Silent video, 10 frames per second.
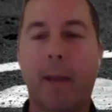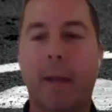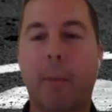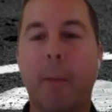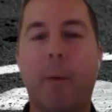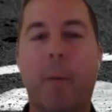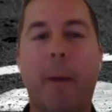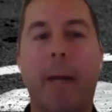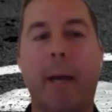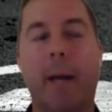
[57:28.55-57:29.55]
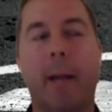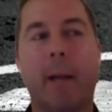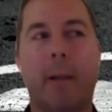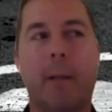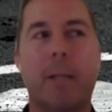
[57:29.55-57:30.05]
i think people might get a
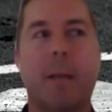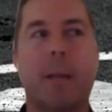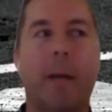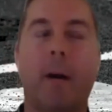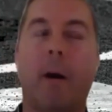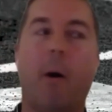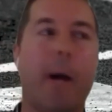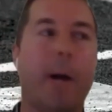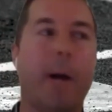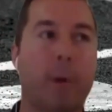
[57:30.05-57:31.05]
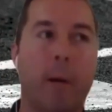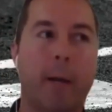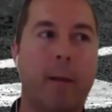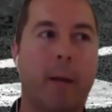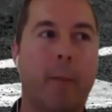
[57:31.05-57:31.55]
little intimidated oh i don't know
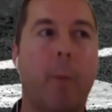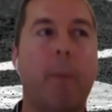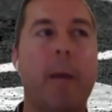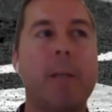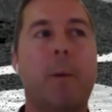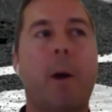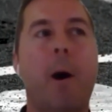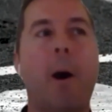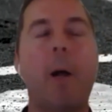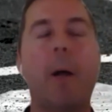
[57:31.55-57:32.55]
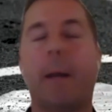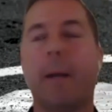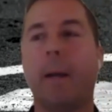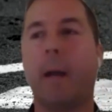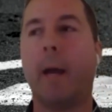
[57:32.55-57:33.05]
anything about baseball
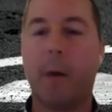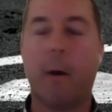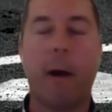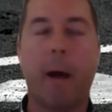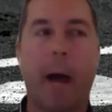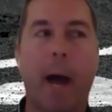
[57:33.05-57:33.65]
and you know i,